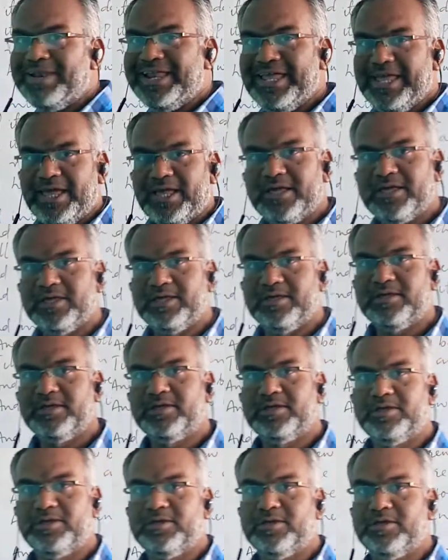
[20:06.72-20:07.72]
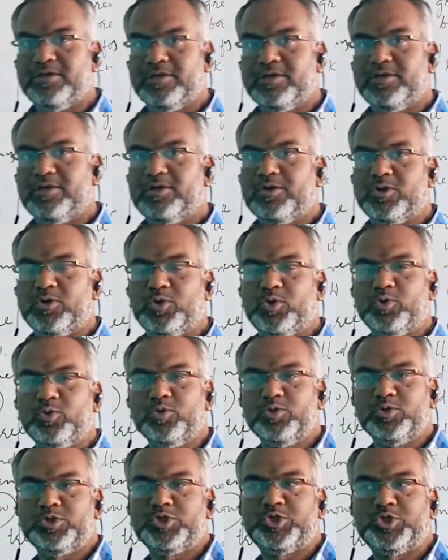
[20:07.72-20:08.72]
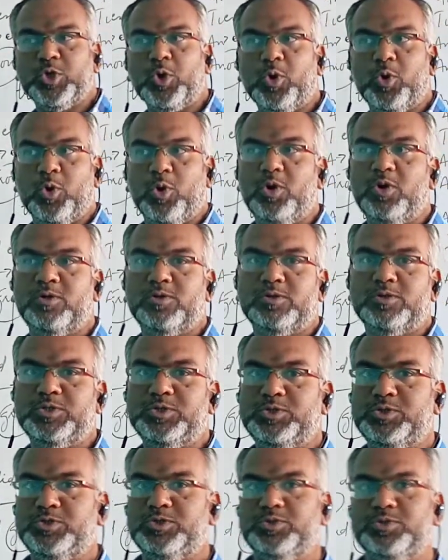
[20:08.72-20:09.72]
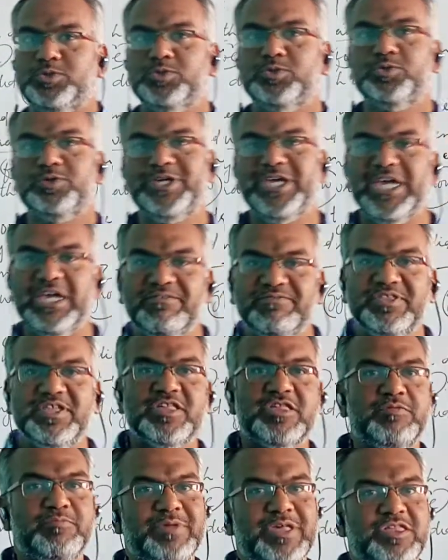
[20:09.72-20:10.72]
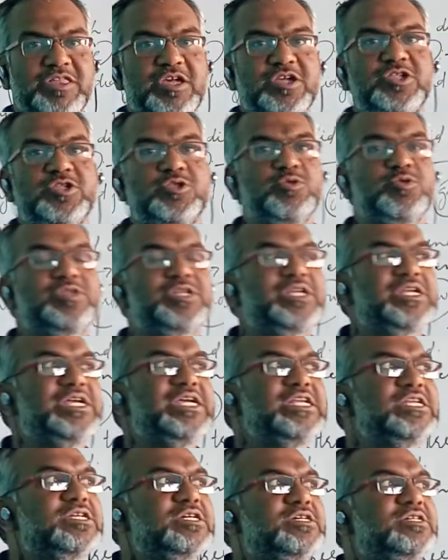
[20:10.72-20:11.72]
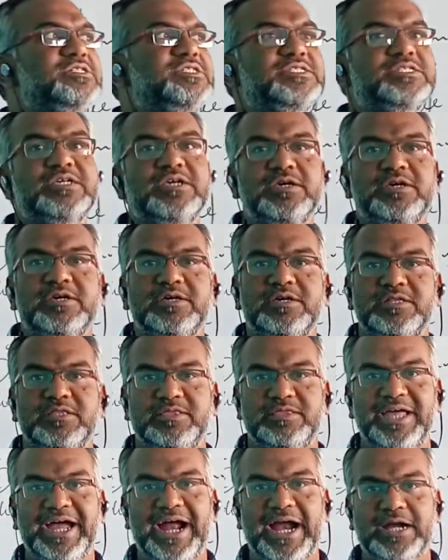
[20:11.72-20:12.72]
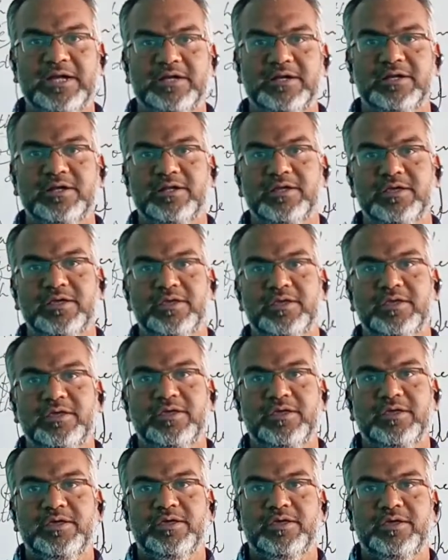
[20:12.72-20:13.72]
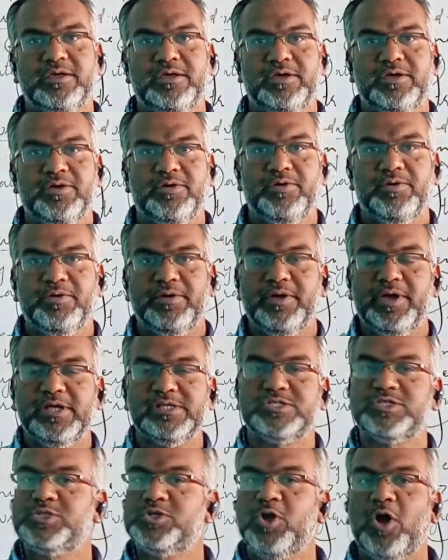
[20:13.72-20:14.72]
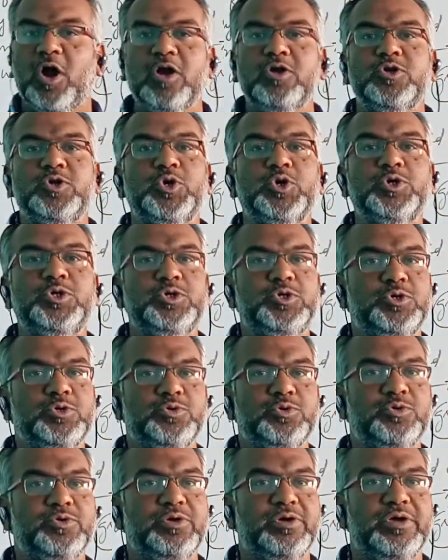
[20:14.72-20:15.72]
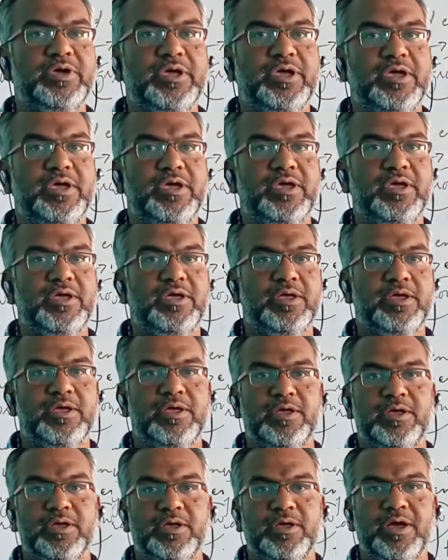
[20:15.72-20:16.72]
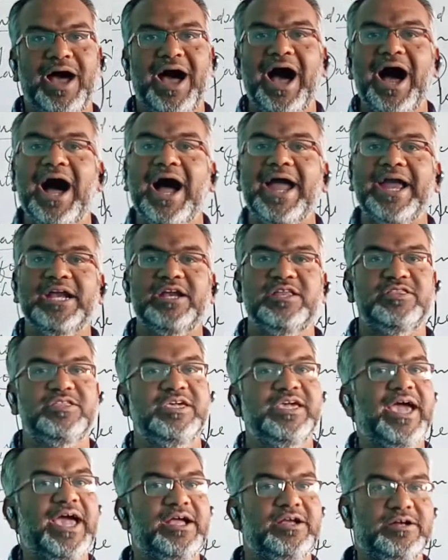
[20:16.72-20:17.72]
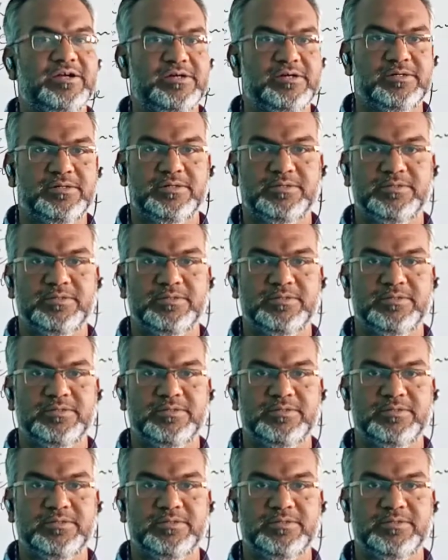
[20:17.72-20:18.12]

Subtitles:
Blake to show, to give this message to the leaders that it's not good to hide the anger.